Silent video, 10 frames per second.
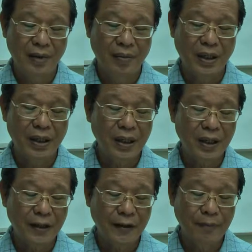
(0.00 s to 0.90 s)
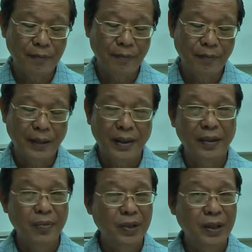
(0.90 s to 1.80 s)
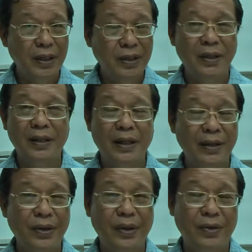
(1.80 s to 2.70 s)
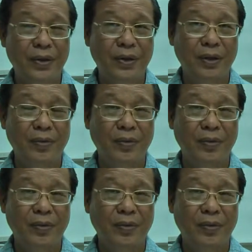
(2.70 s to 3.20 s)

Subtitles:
But here, the Buddha doesn't ask that question